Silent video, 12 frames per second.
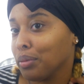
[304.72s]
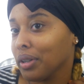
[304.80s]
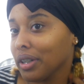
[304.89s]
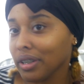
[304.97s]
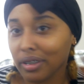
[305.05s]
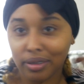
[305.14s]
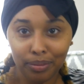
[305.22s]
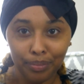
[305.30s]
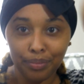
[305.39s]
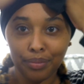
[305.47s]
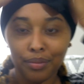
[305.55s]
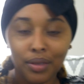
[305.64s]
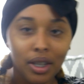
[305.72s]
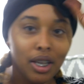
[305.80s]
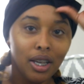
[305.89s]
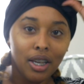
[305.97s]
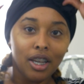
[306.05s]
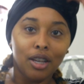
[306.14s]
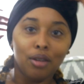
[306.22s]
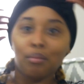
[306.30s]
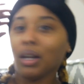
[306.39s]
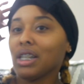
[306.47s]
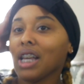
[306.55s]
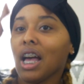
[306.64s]
But
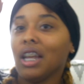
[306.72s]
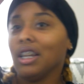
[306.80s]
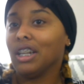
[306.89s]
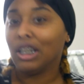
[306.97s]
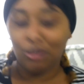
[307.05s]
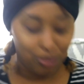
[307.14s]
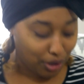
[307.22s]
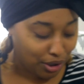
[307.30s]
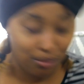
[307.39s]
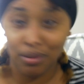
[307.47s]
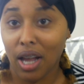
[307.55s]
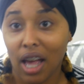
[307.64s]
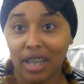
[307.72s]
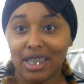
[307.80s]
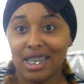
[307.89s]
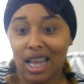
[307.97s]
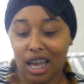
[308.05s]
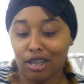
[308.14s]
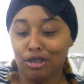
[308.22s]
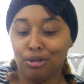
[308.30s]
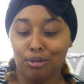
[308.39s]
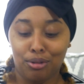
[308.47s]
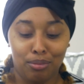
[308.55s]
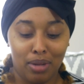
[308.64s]
by tying in a little cute knot, it's not
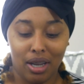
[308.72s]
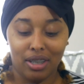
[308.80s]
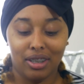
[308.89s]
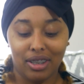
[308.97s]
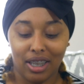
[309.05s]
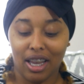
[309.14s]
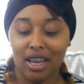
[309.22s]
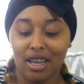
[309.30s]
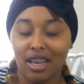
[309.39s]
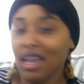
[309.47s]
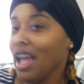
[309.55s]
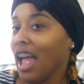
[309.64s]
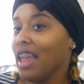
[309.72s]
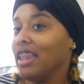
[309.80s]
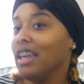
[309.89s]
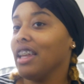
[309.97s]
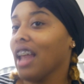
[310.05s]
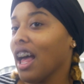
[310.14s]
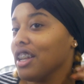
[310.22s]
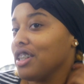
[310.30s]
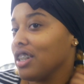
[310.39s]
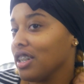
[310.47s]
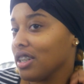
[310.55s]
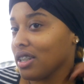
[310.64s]
too bad to look at. And then I
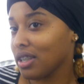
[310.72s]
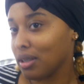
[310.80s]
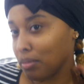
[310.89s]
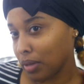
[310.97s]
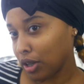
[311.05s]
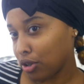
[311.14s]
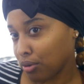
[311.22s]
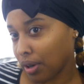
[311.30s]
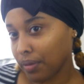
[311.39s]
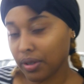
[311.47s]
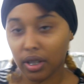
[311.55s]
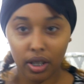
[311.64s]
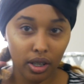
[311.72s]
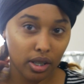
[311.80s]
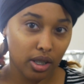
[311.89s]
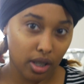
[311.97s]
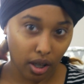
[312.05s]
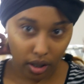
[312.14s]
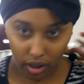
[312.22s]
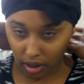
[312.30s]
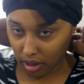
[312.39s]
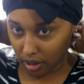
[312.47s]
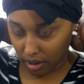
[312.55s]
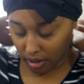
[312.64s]
just make sure everything's tucked
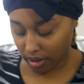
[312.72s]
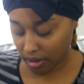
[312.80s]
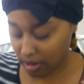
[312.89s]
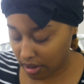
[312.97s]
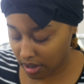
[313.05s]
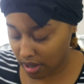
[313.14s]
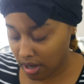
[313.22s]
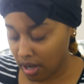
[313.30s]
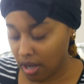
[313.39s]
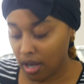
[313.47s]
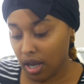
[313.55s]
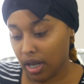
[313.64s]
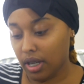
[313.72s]
in. And